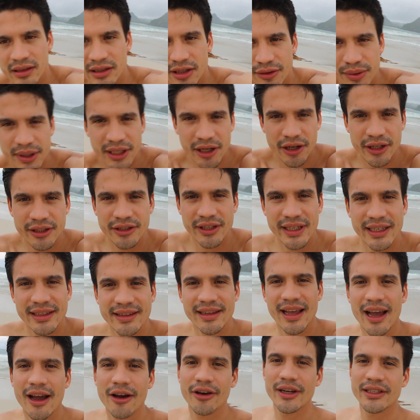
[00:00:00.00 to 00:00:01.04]
So we're going to eat
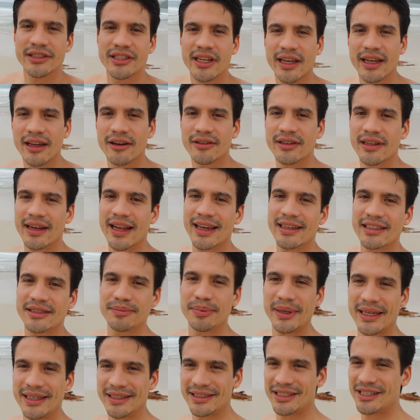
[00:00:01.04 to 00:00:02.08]
now and check out the next
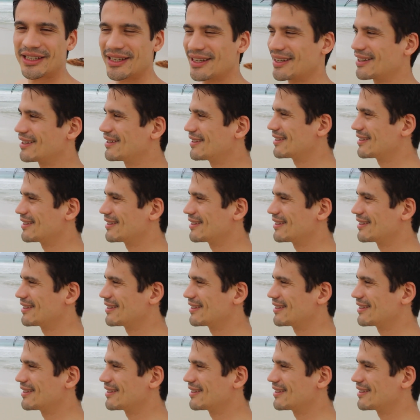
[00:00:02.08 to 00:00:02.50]
beach.